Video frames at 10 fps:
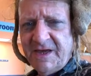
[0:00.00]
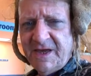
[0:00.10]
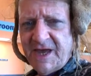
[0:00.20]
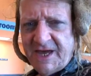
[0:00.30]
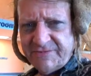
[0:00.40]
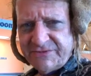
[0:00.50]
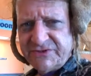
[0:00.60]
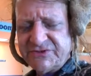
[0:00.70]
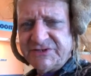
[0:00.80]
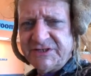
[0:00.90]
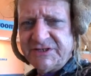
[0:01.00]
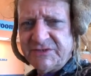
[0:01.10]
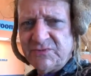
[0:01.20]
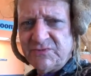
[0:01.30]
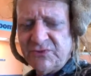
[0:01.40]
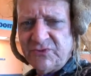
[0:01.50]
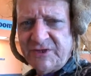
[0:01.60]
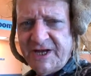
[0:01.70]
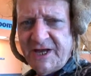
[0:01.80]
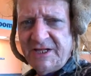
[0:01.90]
I have to see the
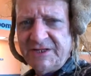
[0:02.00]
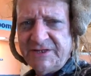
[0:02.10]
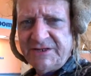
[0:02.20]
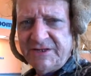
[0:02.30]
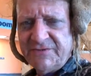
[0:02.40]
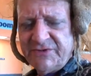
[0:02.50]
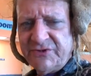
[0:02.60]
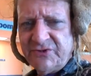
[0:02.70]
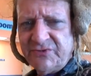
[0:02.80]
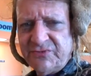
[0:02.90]
reality of who,